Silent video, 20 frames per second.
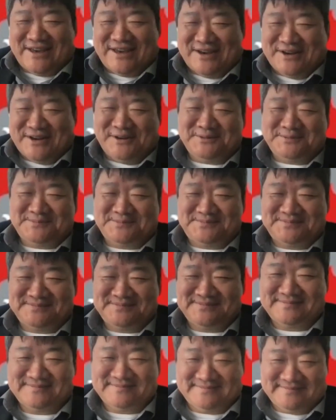you.
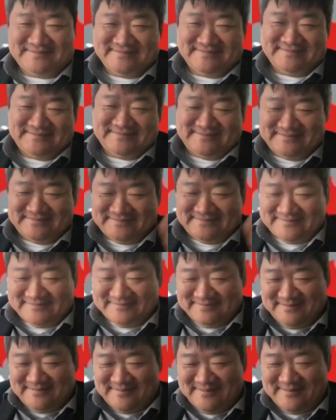Thank you
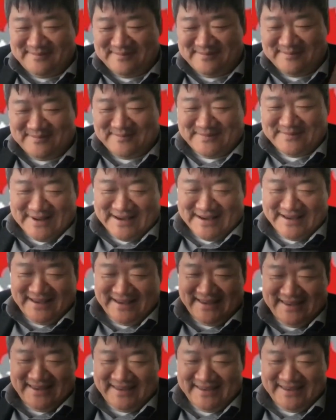very much. Bye.